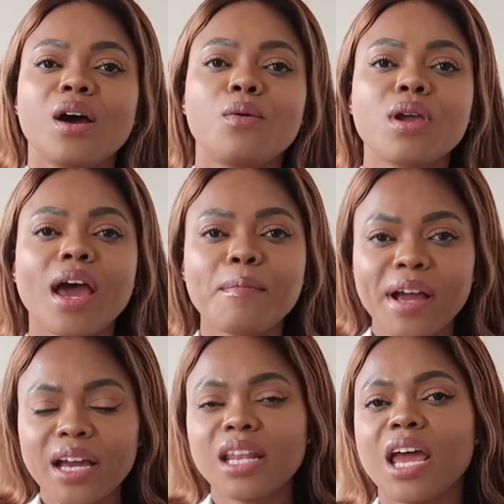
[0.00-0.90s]
We got
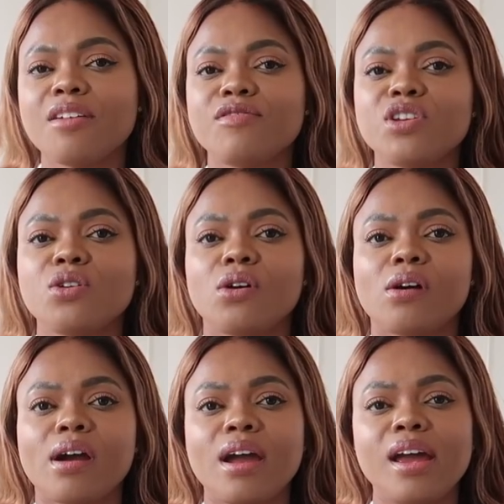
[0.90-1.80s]
back on the
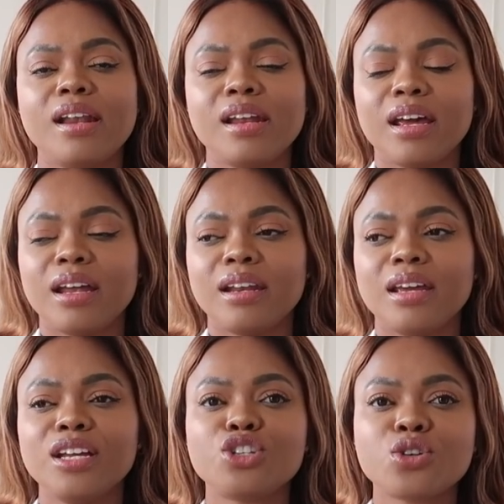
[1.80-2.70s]
FDR and then
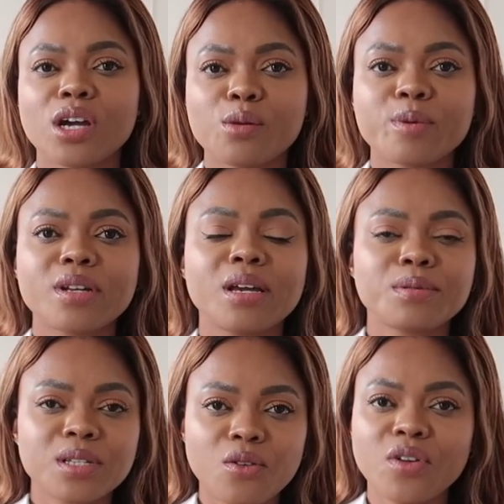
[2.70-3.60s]
he took it upon
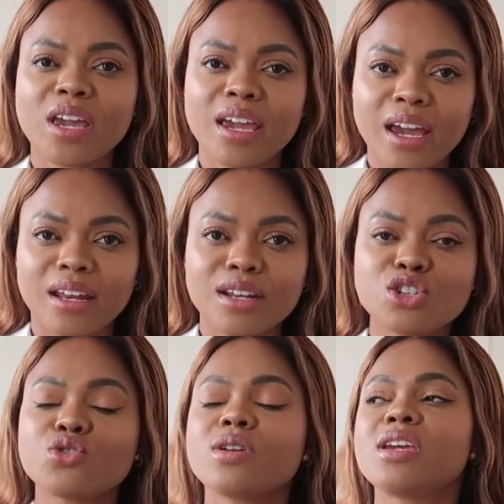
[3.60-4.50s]
himself again
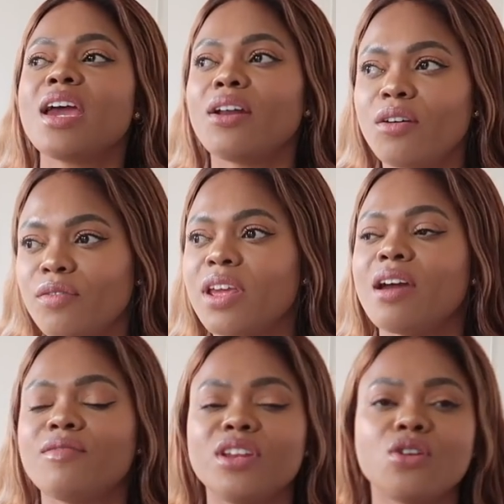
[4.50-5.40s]
to get off the
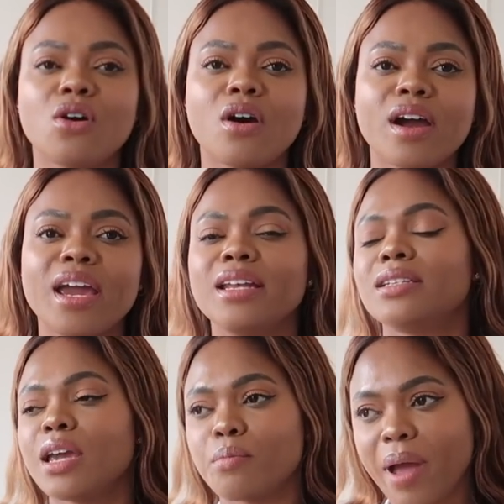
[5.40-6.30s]
FDR and
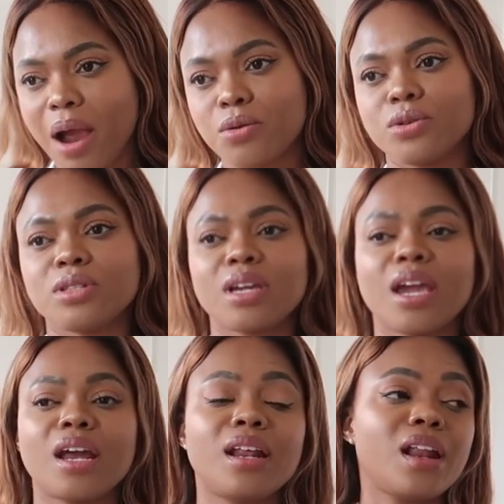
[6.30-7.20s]
take backwards
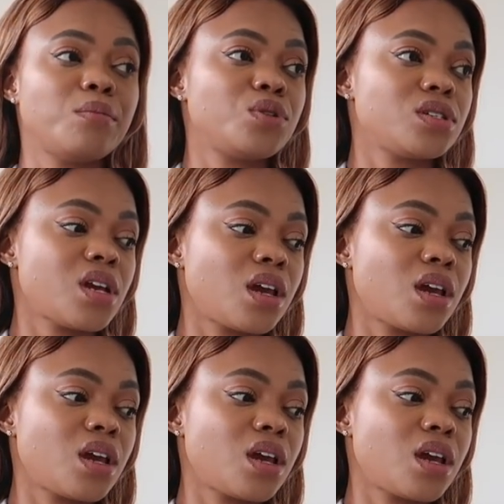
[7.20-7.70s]
again. And I'm just